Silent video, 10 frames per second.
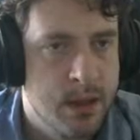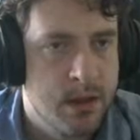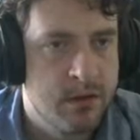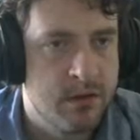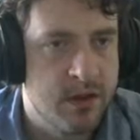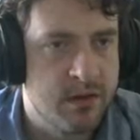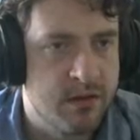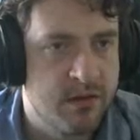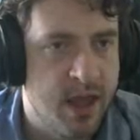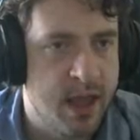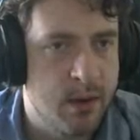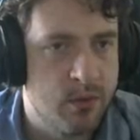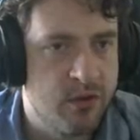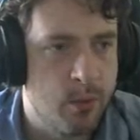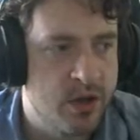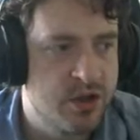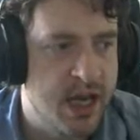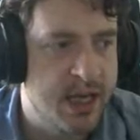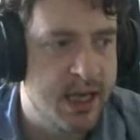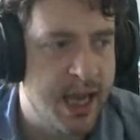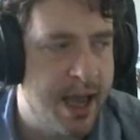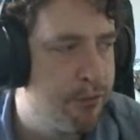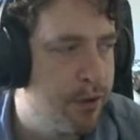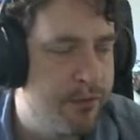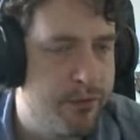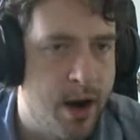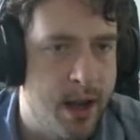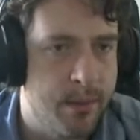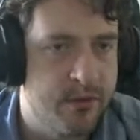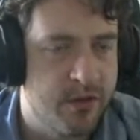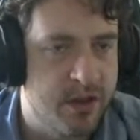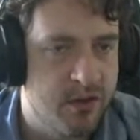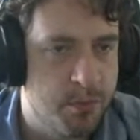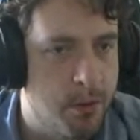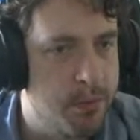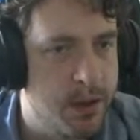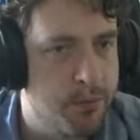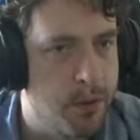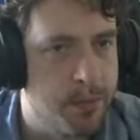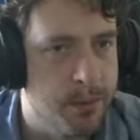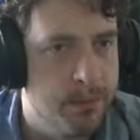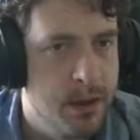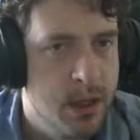So this is saying, so we're checking every frame. So this is probably a problem.